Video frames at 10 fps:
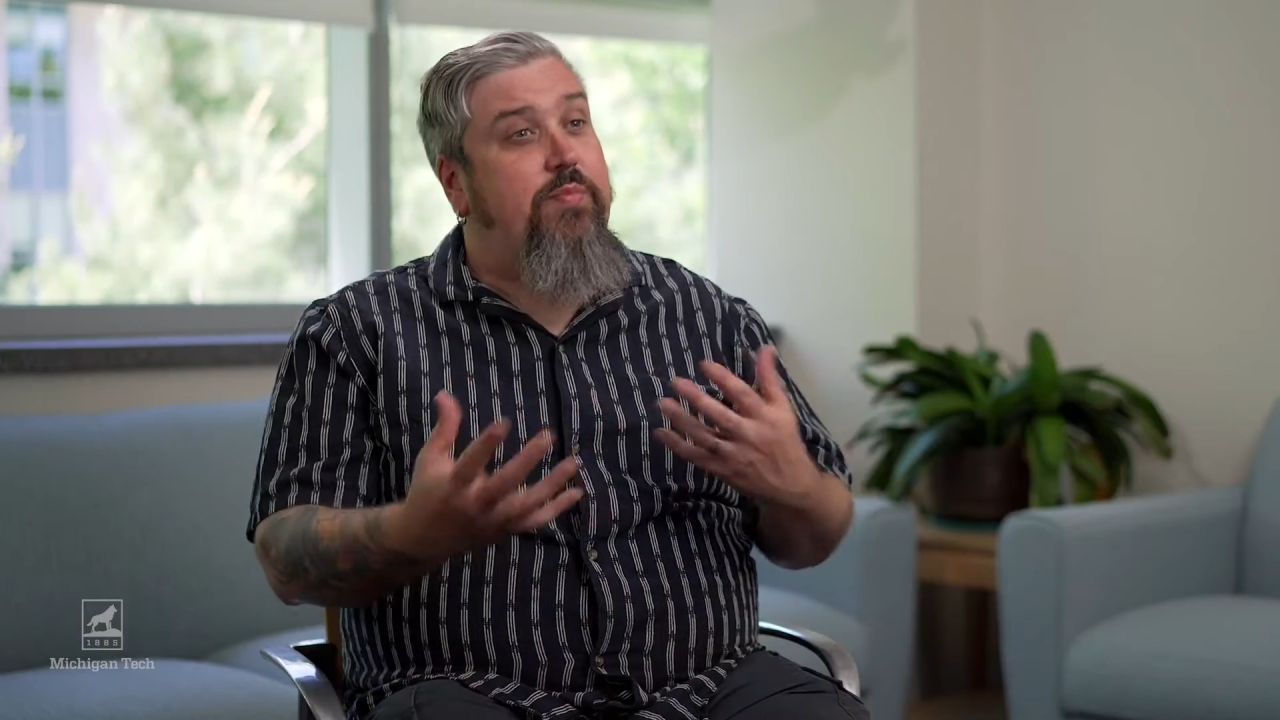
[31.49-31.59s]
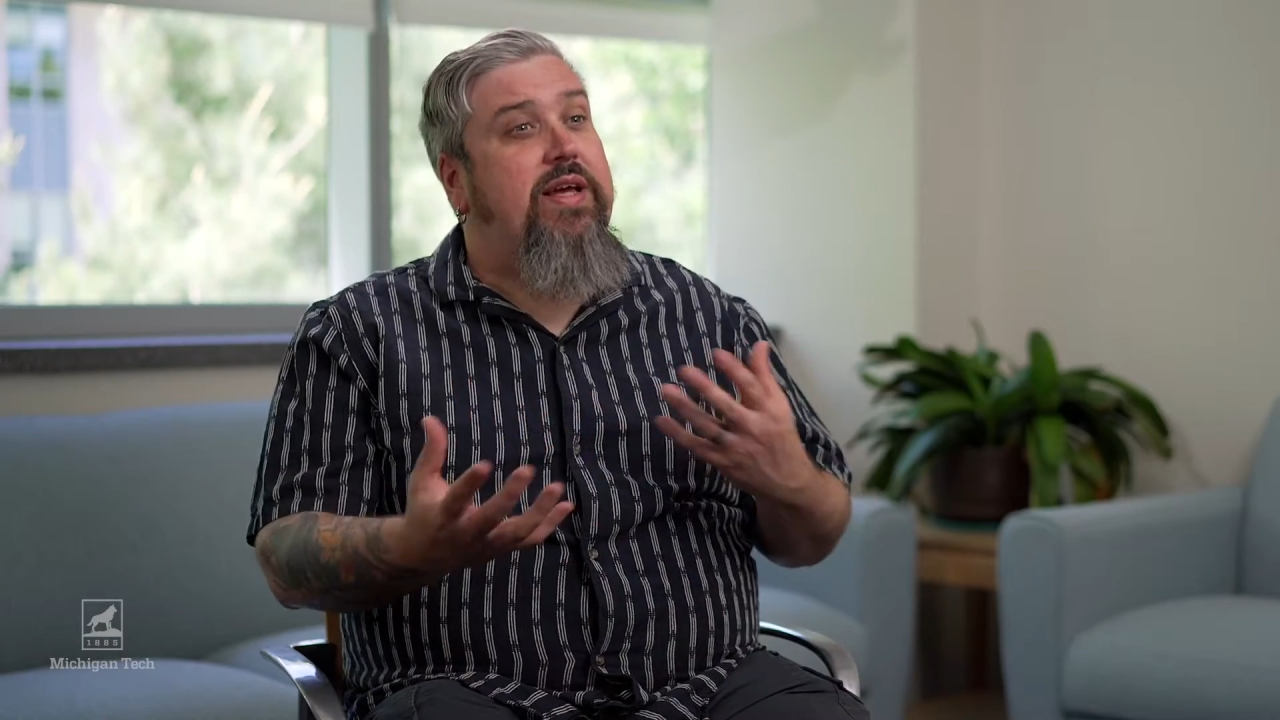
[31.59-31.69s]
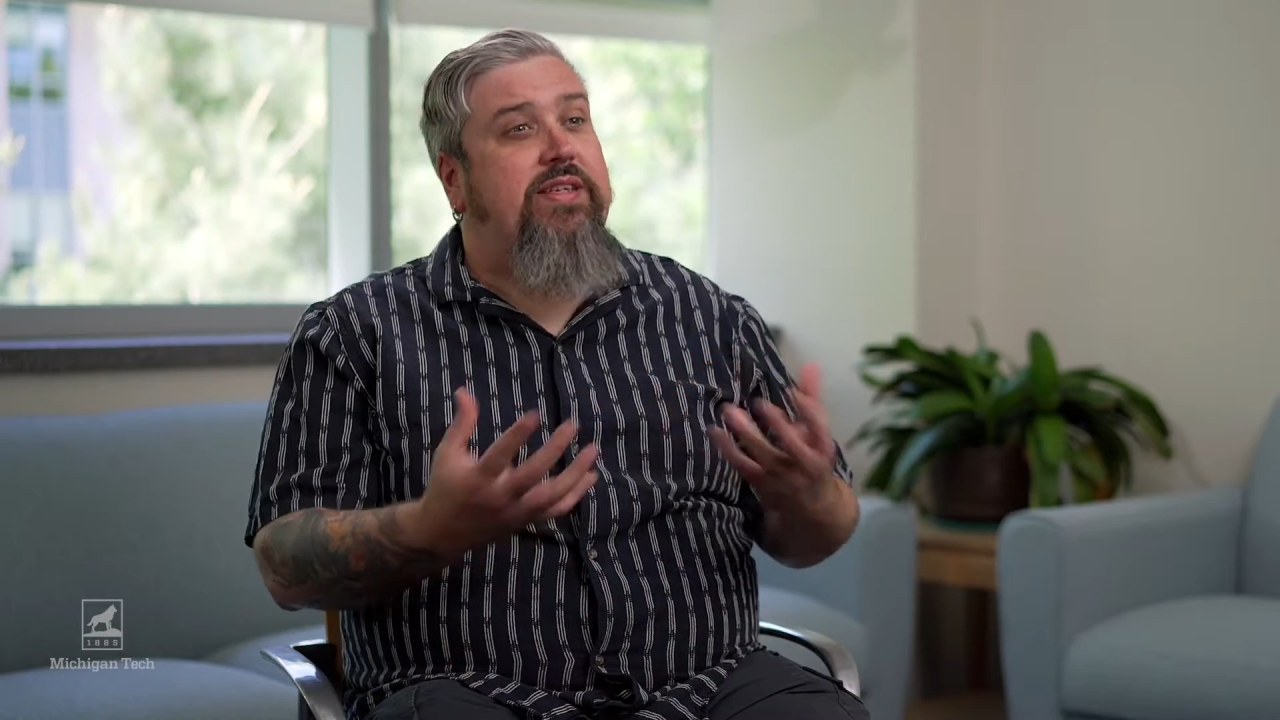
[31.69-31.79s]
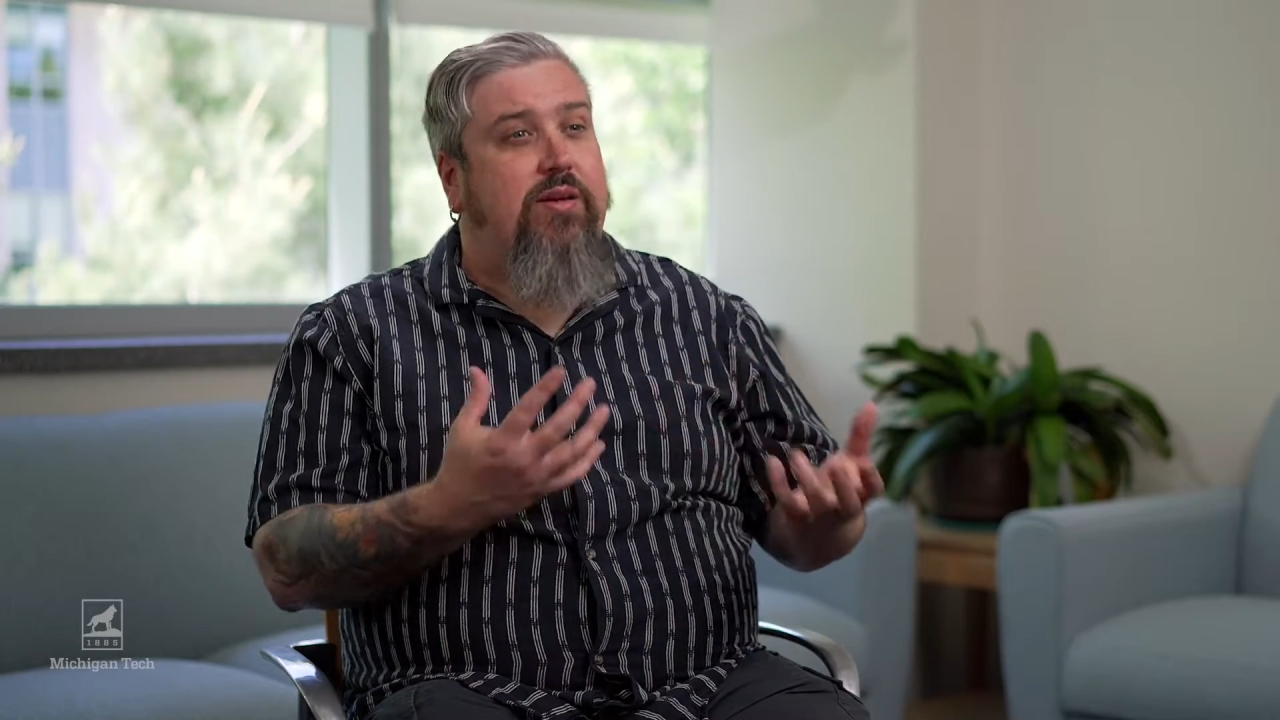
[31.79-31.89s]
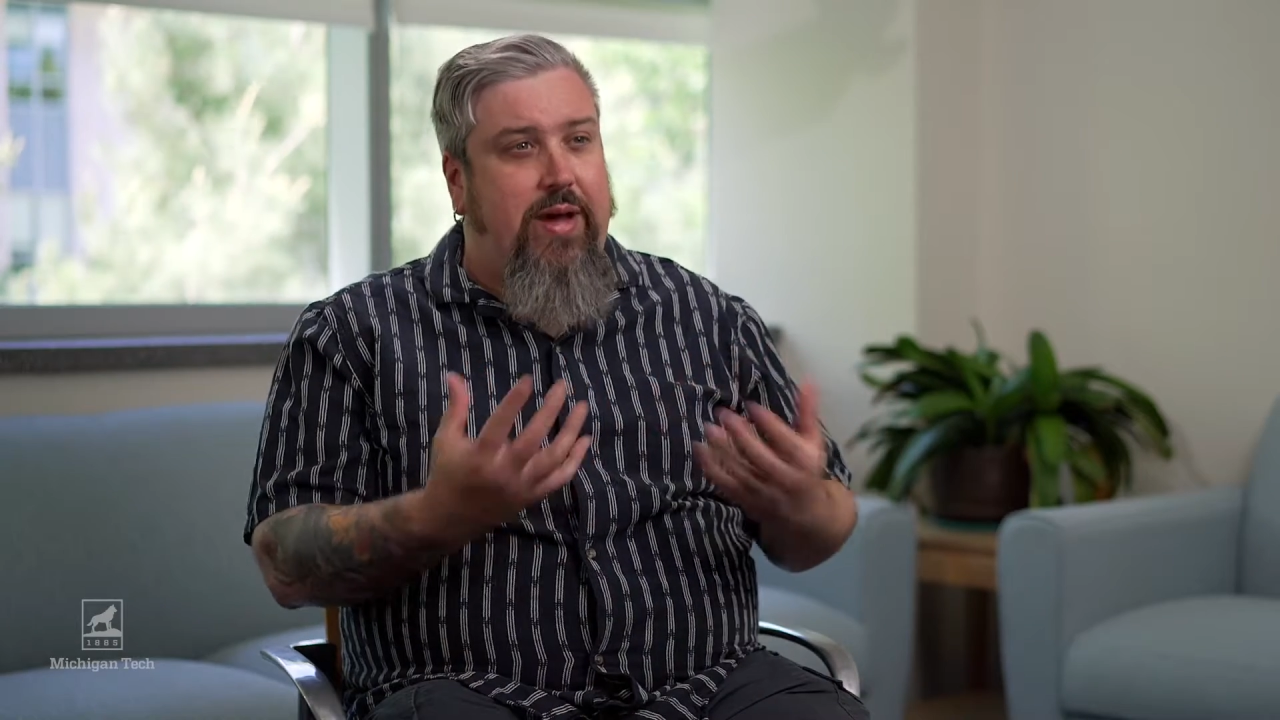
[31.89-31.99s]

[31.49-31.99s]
basic